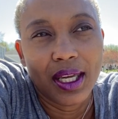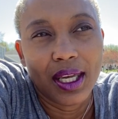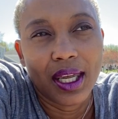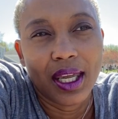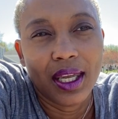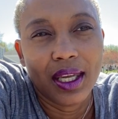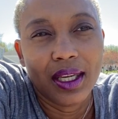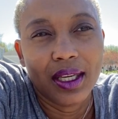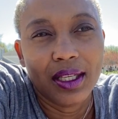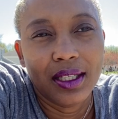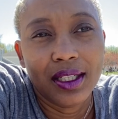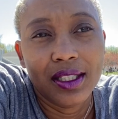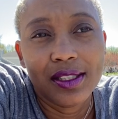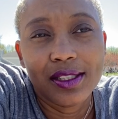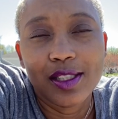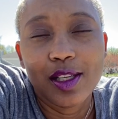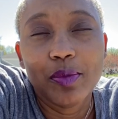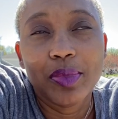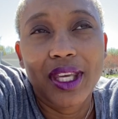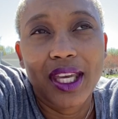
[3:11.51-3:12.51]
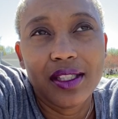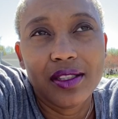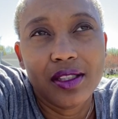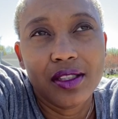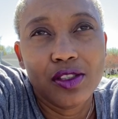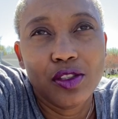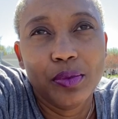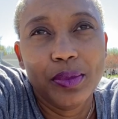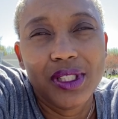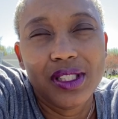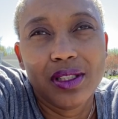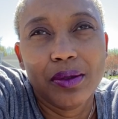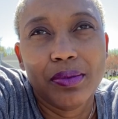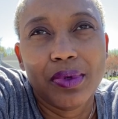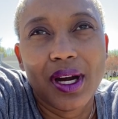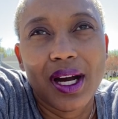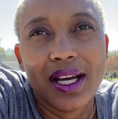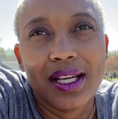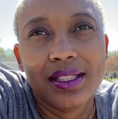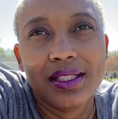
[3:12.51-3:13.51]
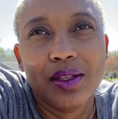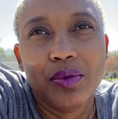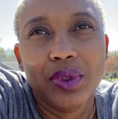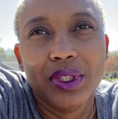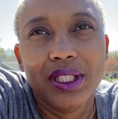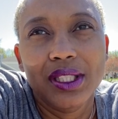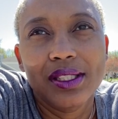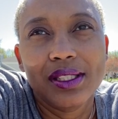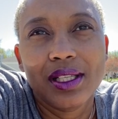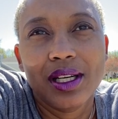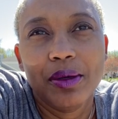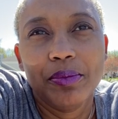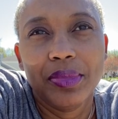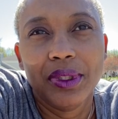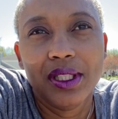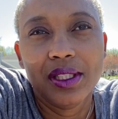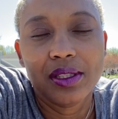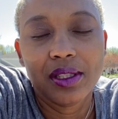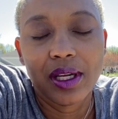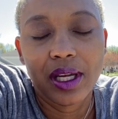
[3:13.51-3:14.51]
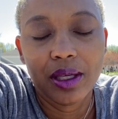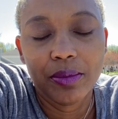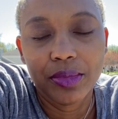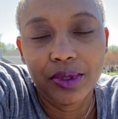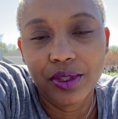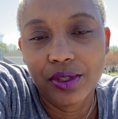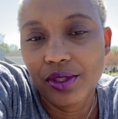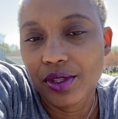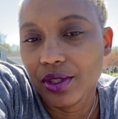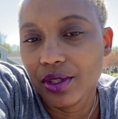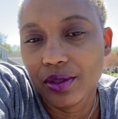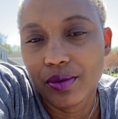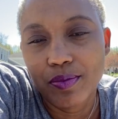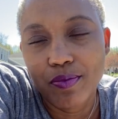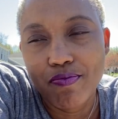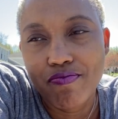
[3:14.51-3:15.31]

And in some cases, you'll be surprised at what these companies are able to do.